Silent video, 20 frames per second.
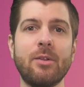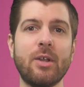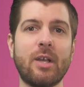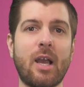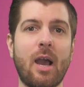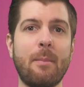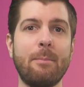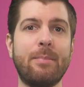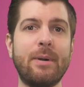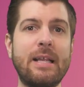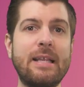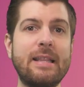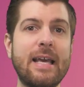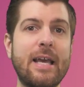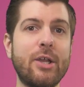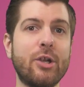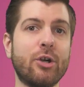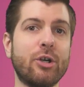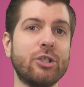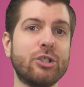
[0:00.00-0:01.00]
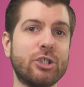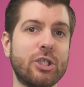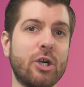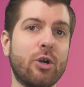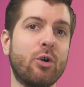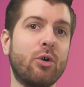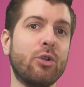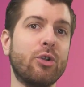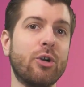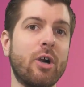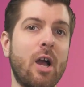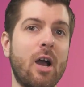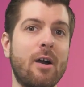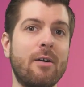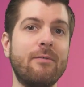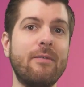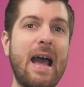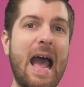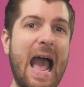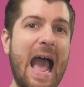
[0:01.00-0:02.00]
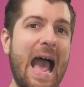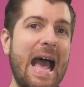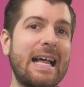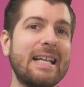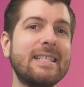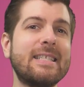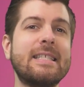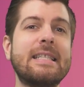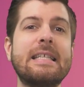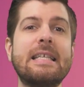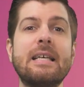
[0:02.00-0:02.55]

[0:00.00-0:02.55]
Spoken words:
of the company that you're a shareholder of has